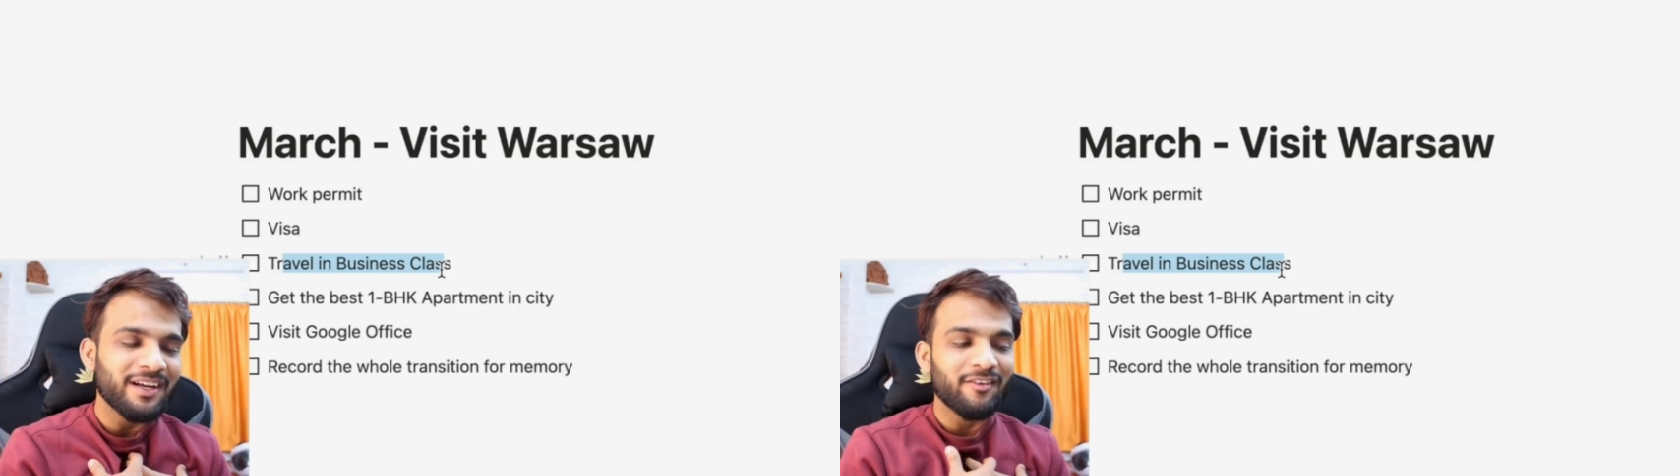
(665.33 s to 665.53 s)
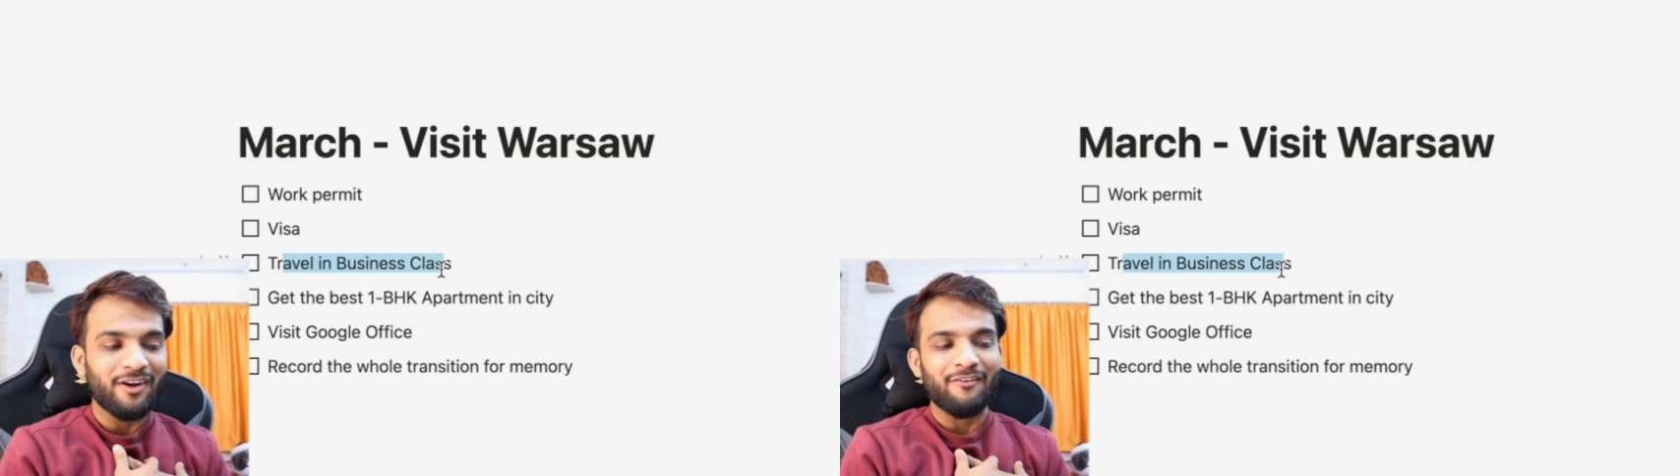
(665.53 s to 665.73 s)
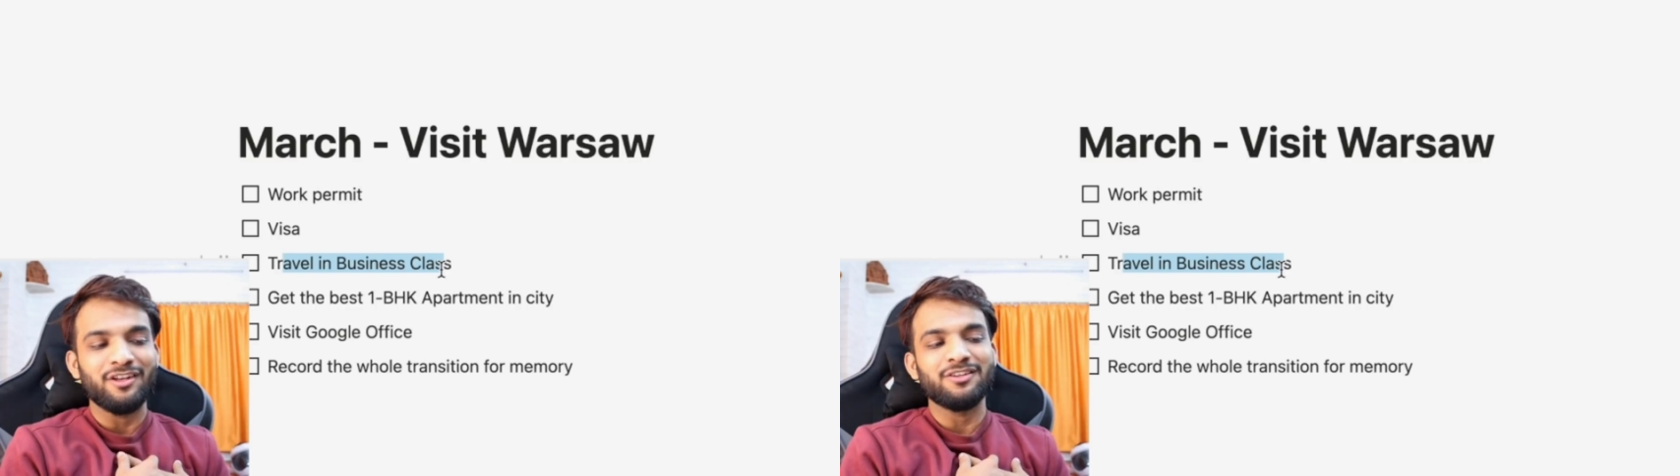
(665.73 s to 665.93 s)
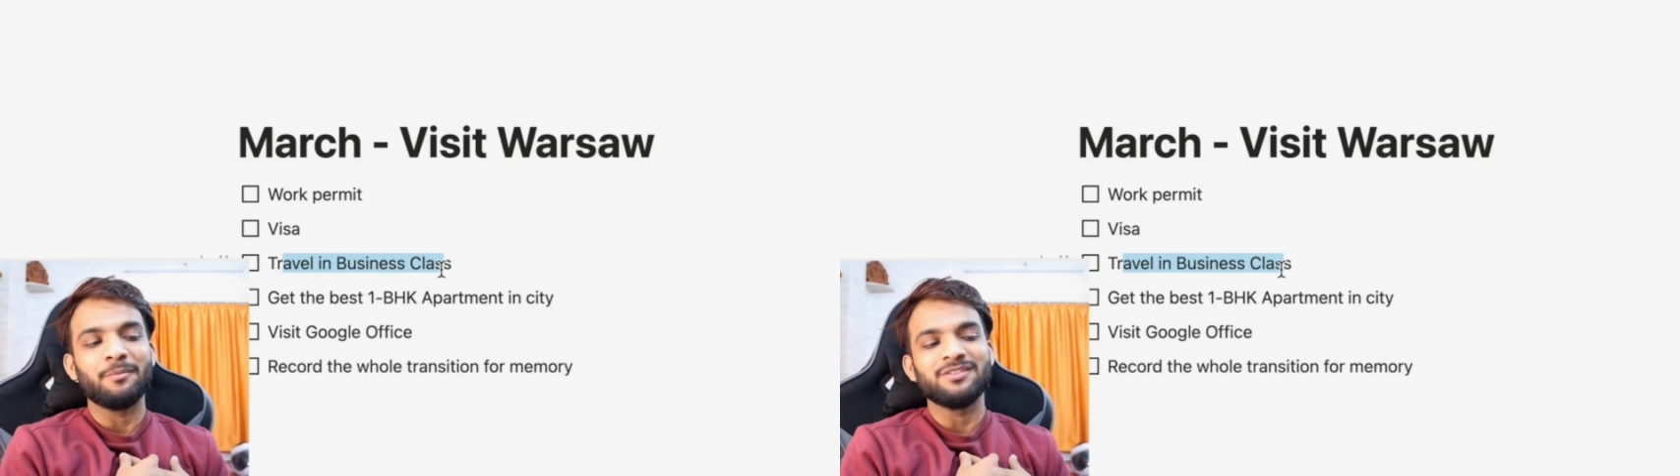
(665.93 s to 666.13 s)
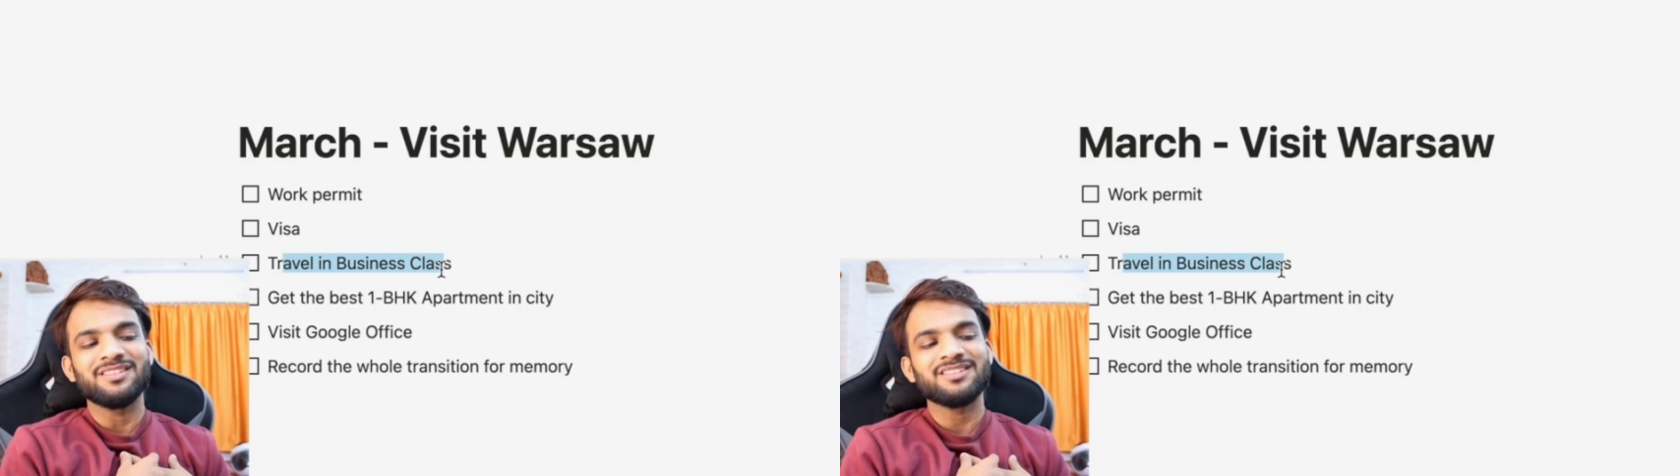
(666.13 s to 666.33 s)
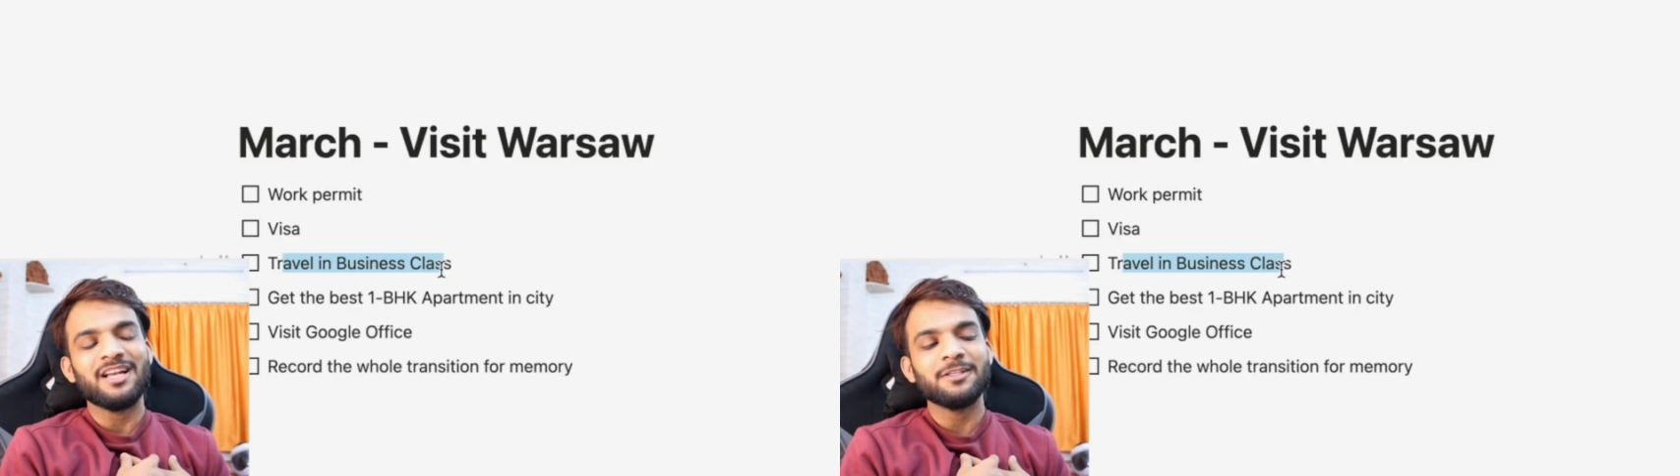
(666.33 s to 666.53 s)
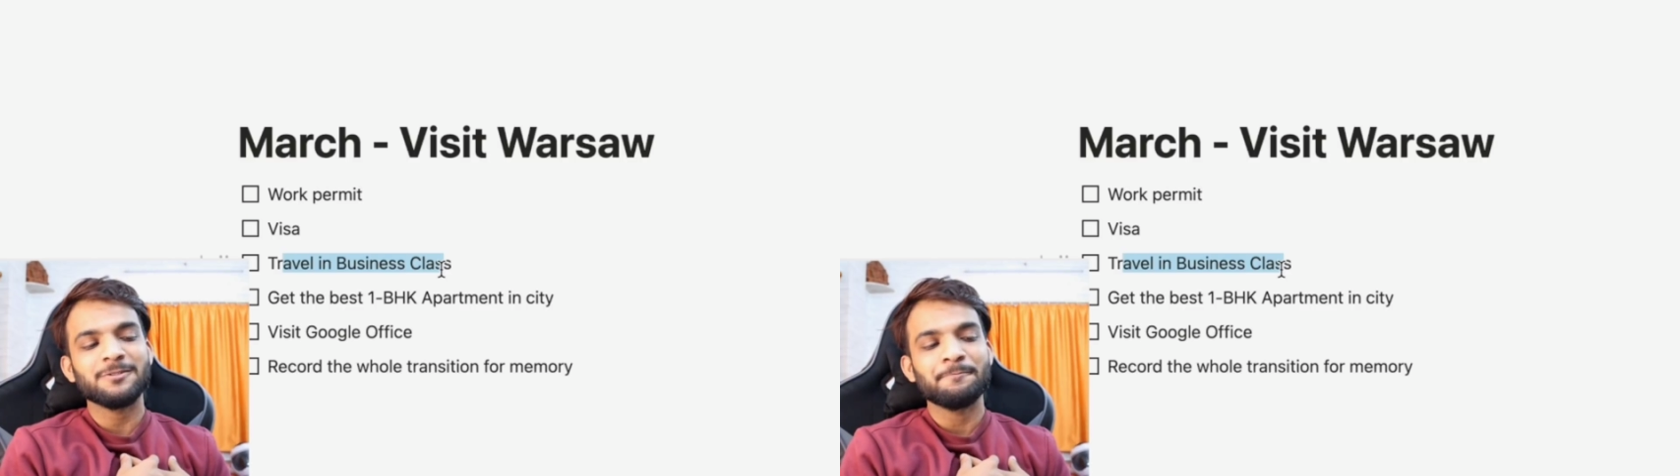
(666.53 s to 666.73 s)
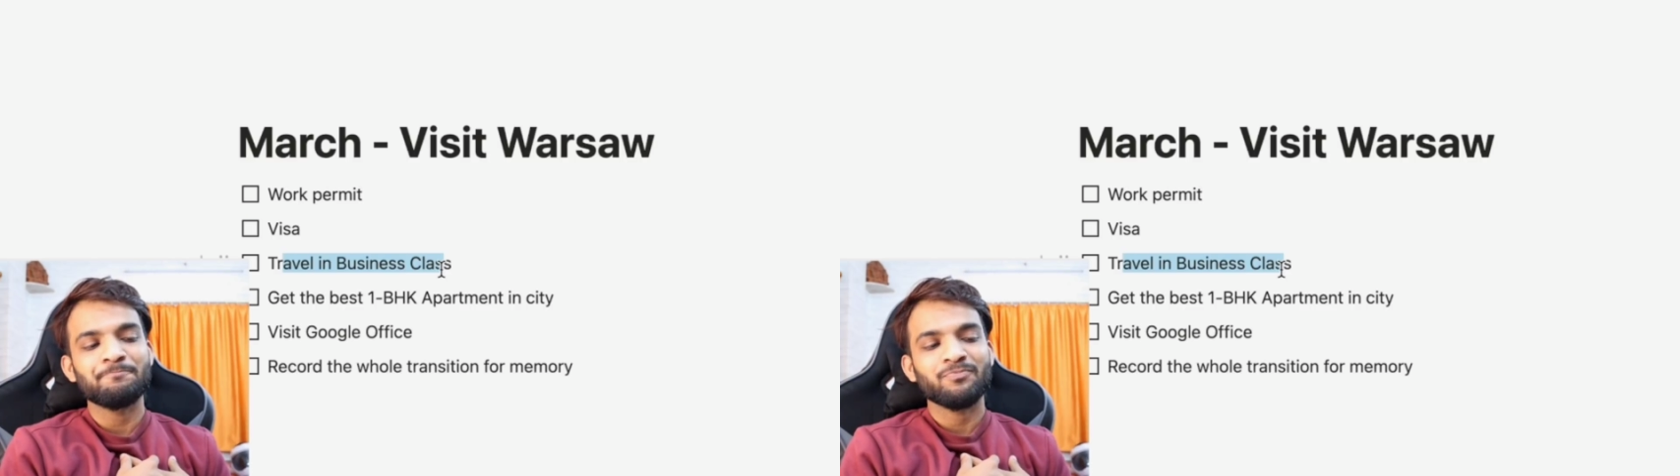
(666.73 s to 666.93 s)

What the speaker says: that I travel in the business class.